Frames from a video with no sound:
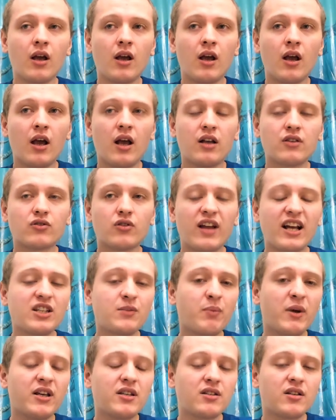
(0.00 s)
So that's
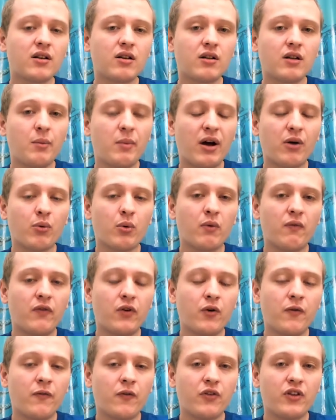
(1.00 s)
basically my review
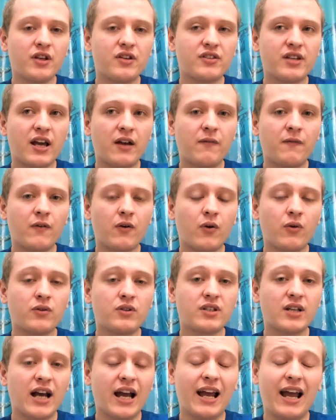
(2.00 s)
for these headphones.
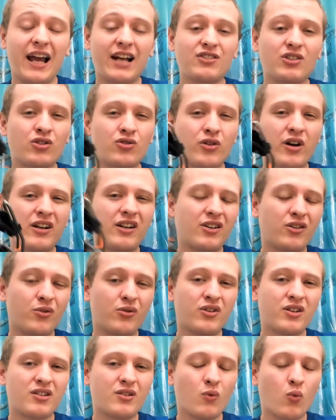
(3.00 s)
I actually tried to do
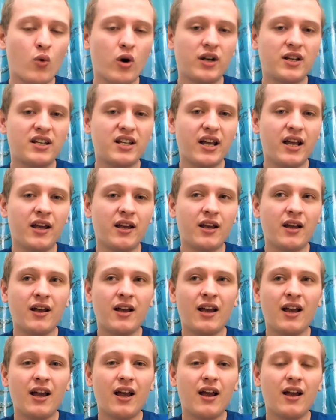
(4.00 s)
this in one take,
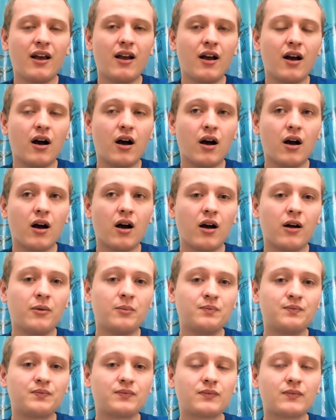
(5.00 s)

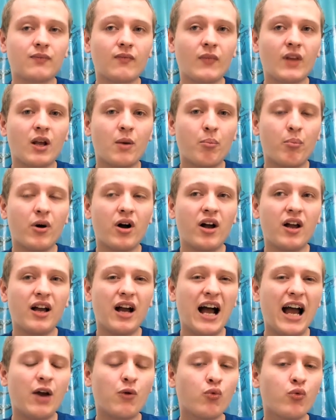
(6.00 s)
but I
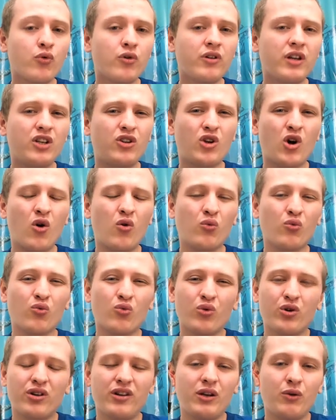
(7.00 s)
really don't
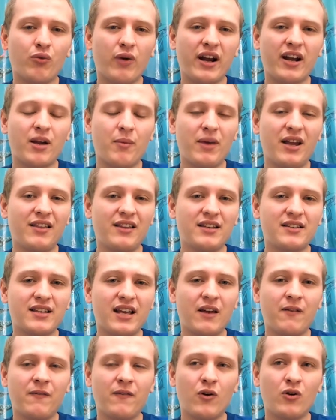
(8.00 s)
really recommend these
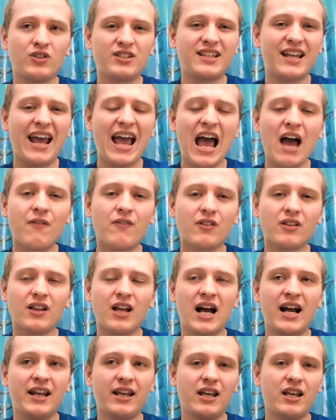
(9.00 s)
headphones. They have a lot
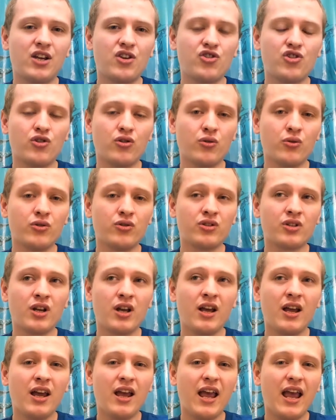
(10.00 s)
of issues,
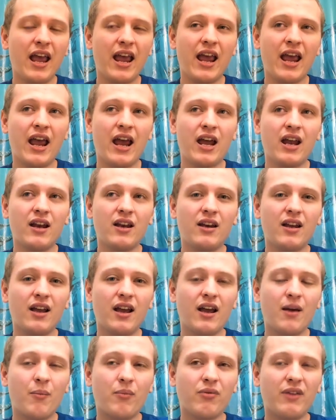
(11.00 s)
and
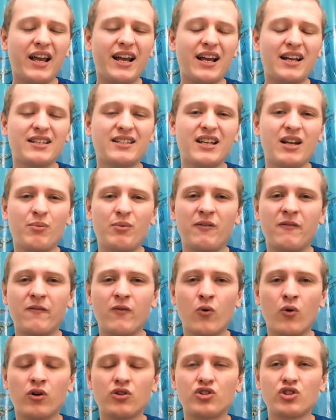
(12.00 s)
like I said before,
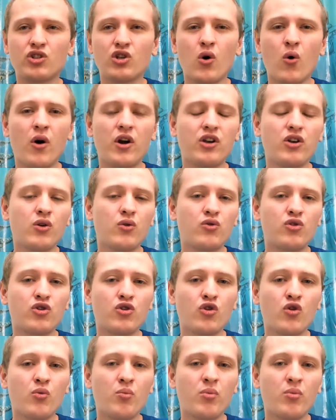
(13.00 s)
just go on YouTube,